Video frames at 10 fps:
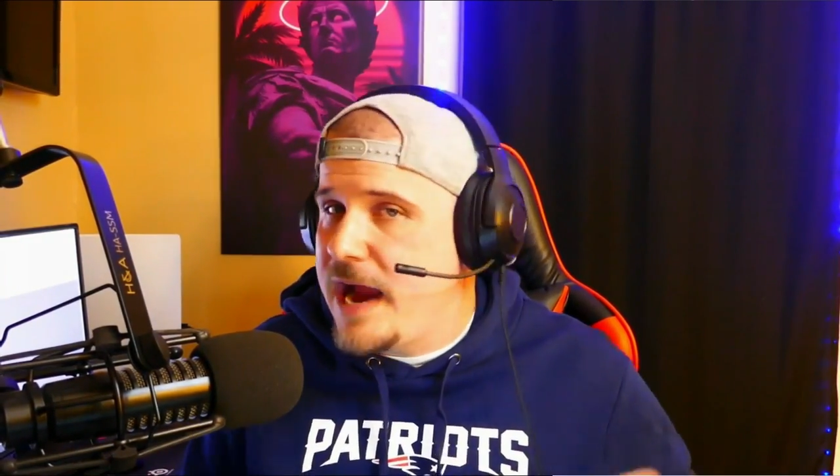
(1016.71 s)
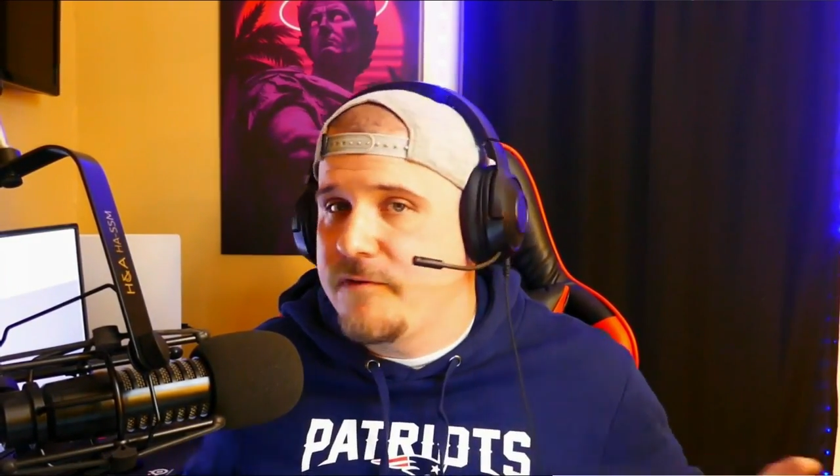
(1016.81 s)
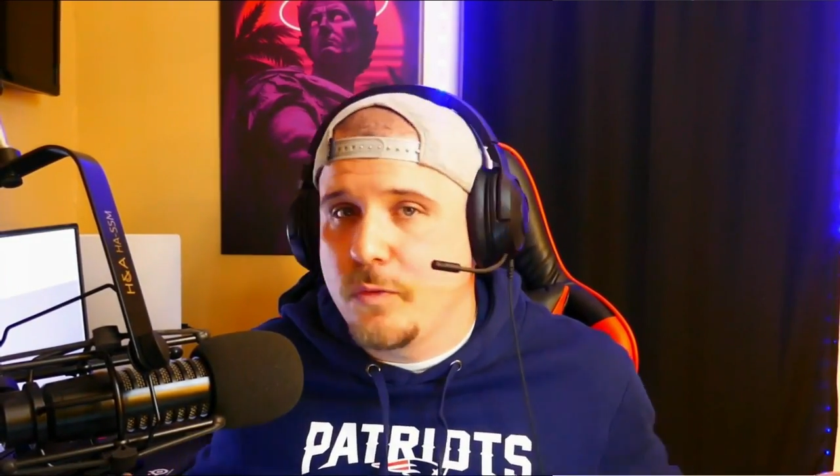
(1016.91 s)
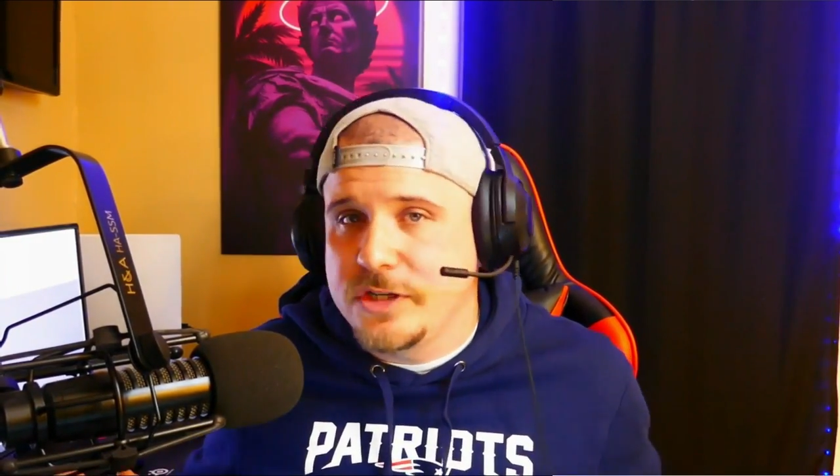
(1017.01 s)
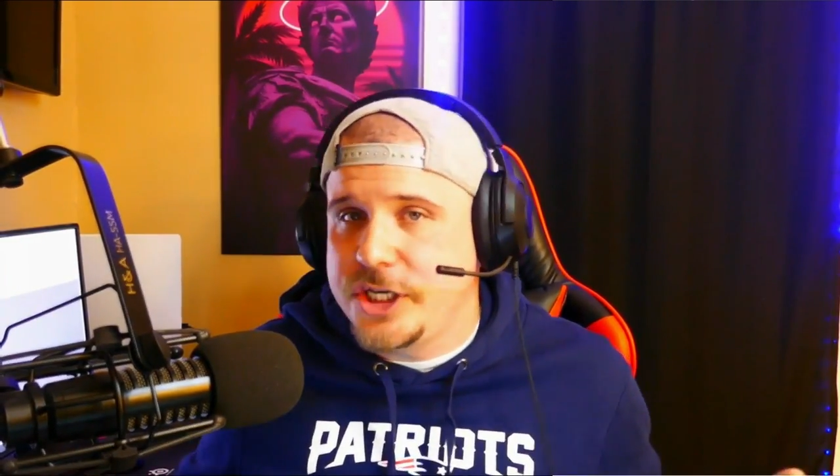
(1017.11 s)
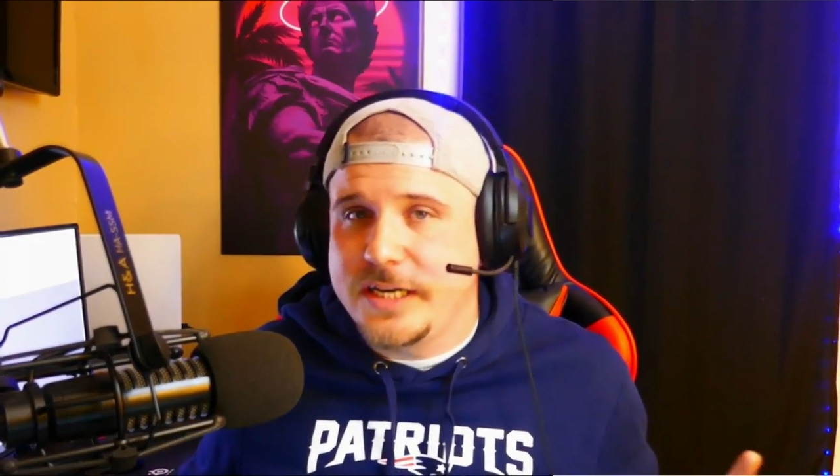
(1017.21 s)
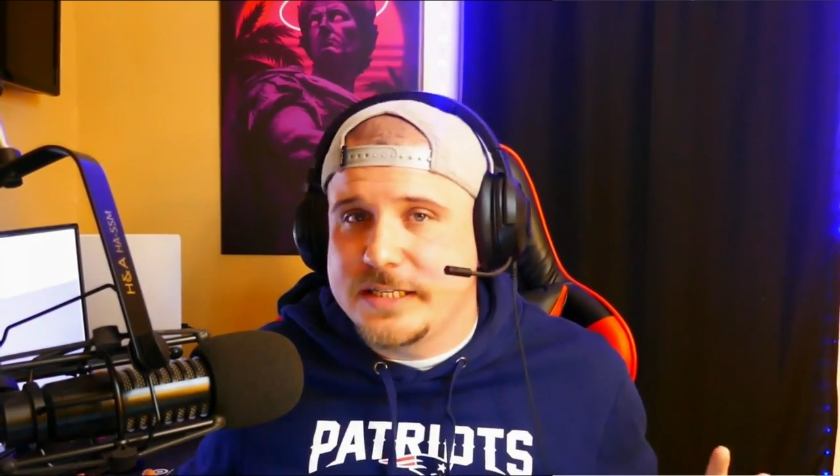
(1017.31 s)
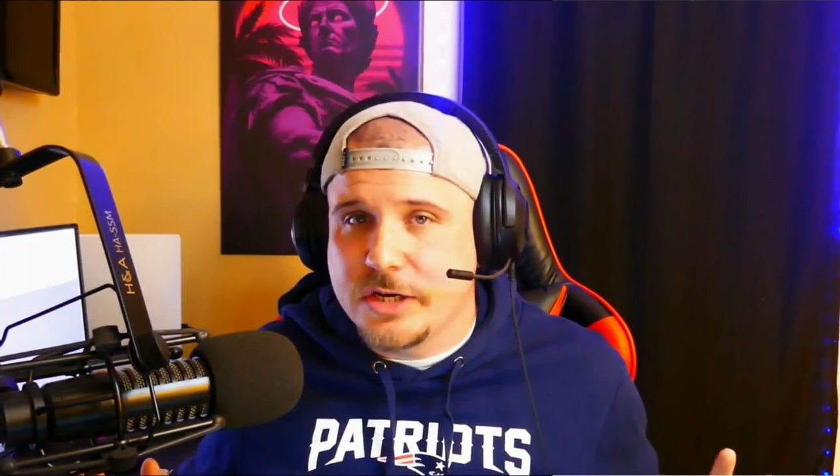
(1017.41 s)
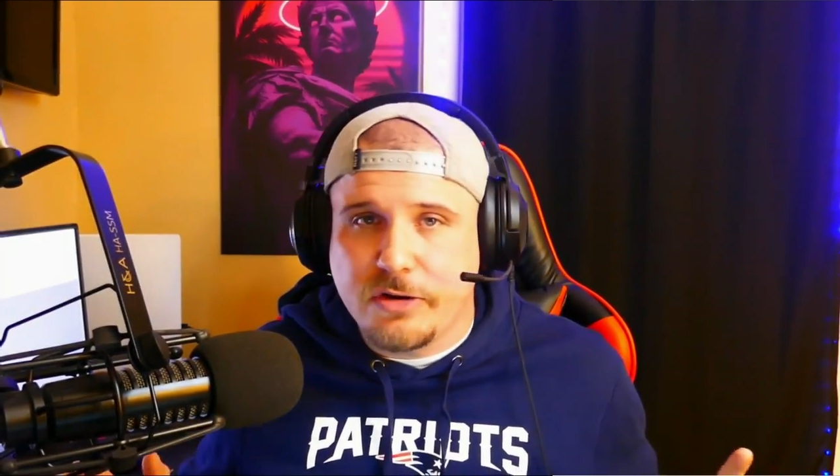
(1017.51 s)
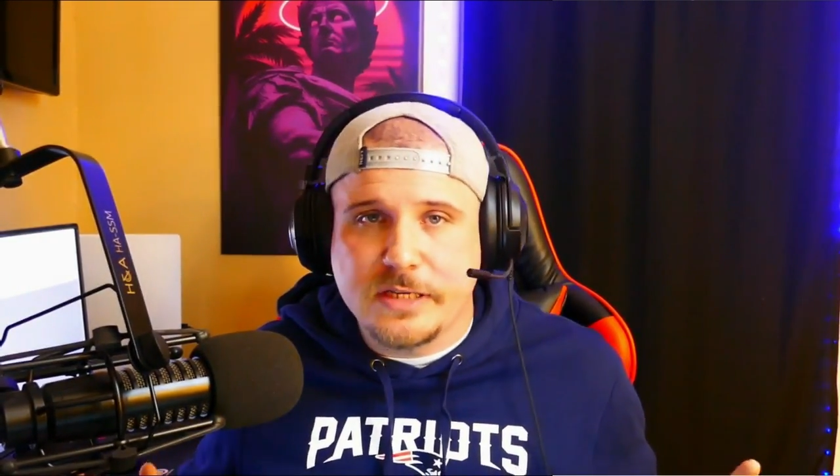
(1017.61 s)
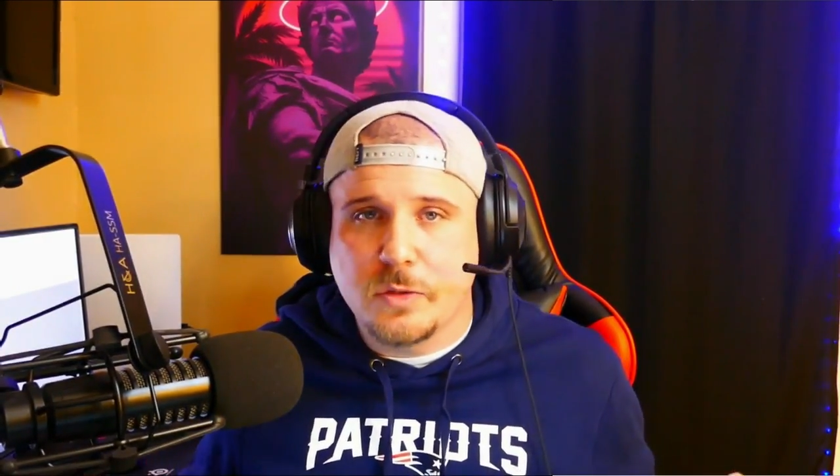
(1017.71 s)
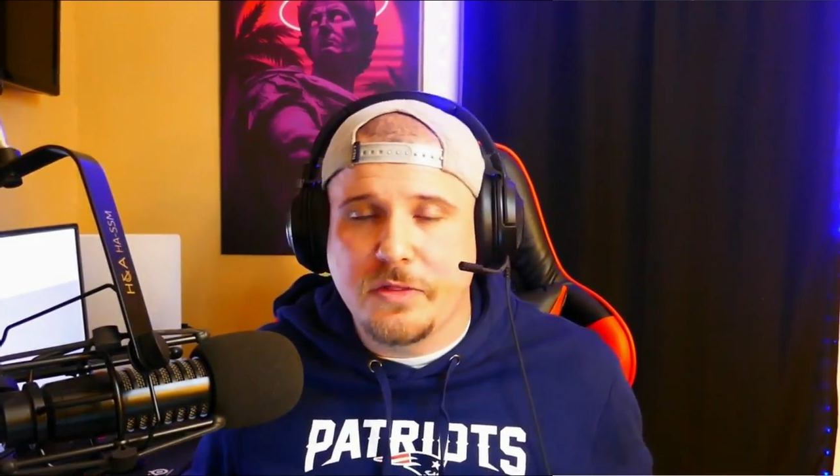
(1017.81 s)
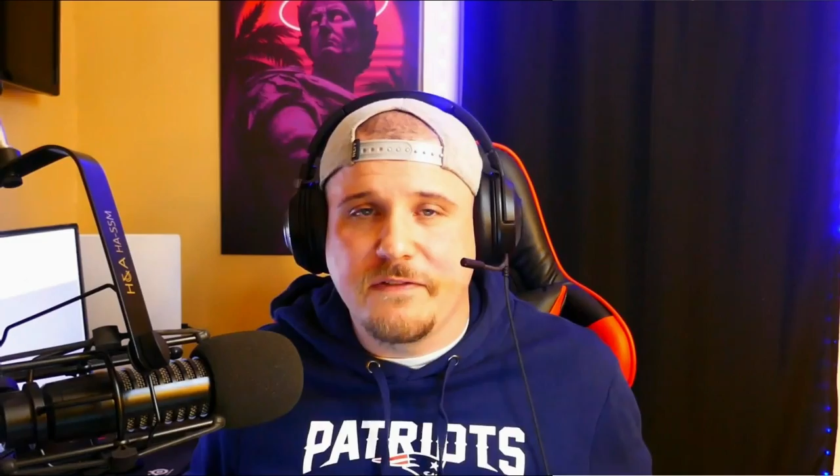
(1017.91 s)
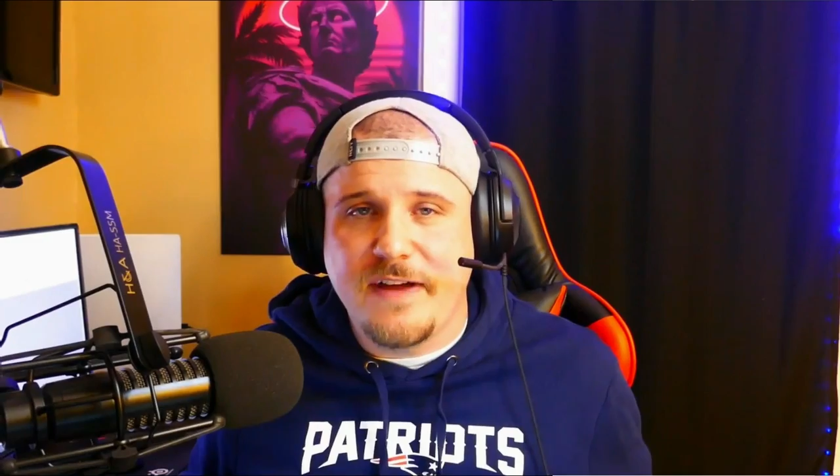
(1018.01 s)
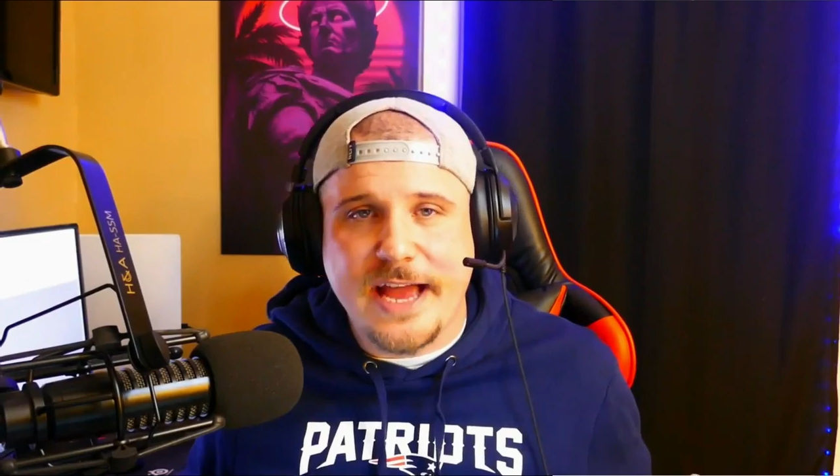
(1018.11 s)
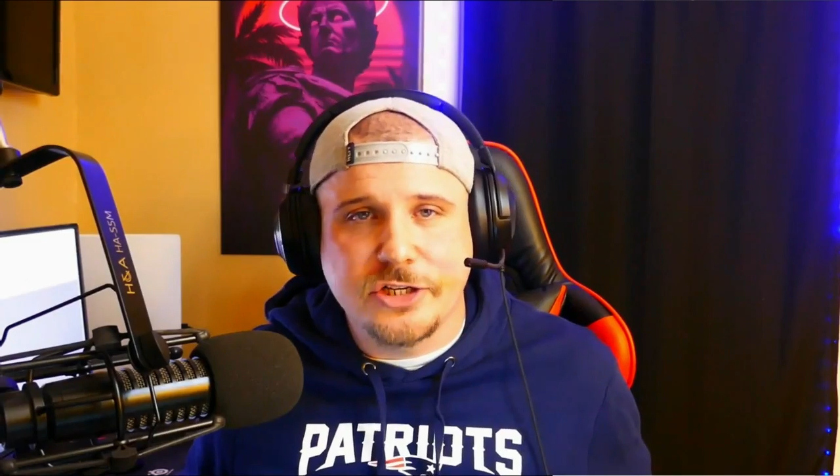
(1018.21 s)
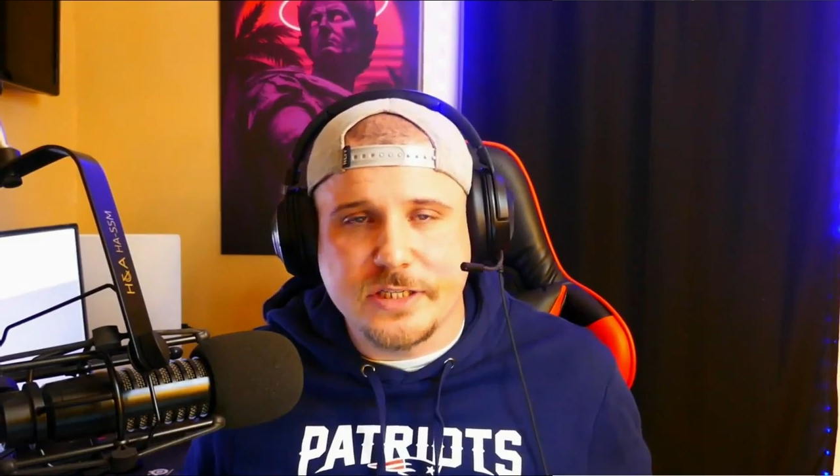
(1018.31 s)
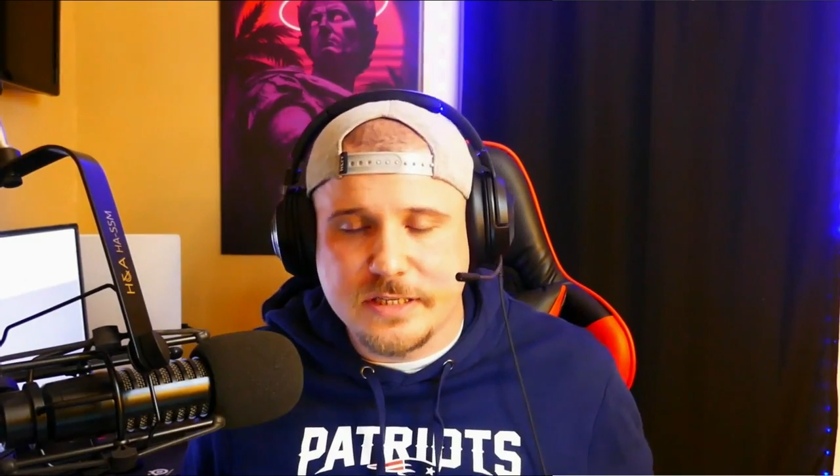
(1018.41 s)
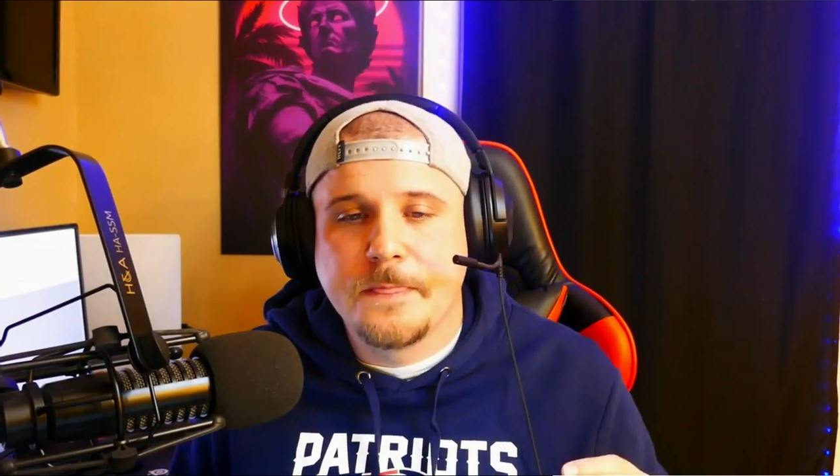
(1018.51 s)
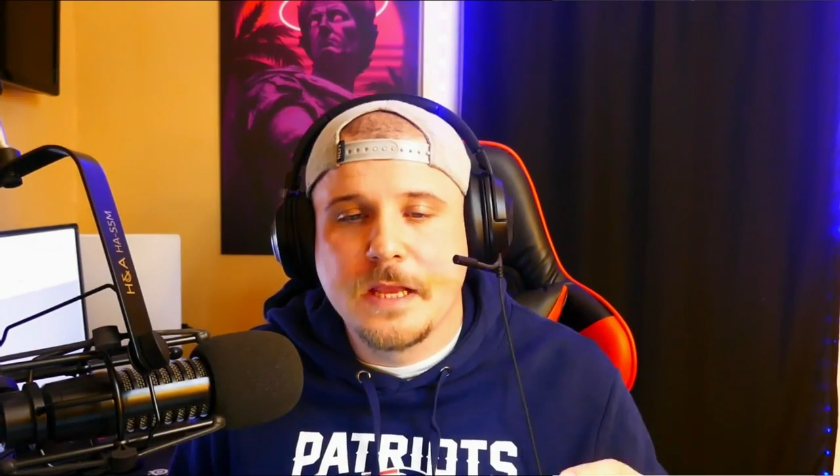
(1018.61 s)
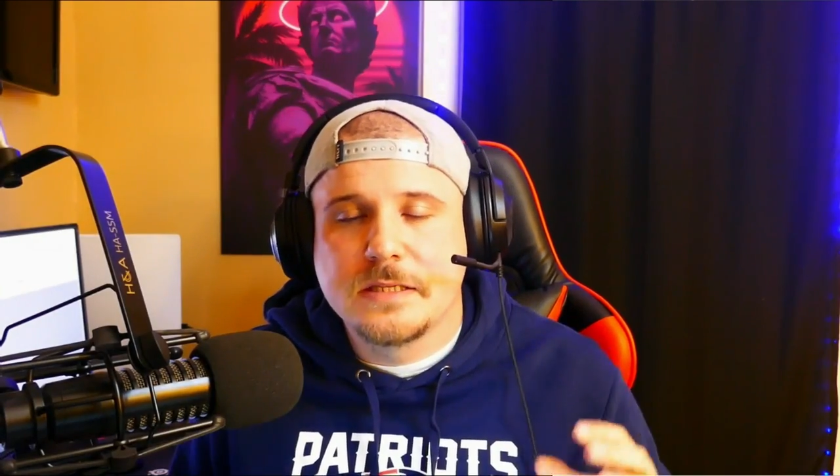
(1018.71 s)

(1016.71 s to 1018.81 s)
everyone she disagrees with a fascist.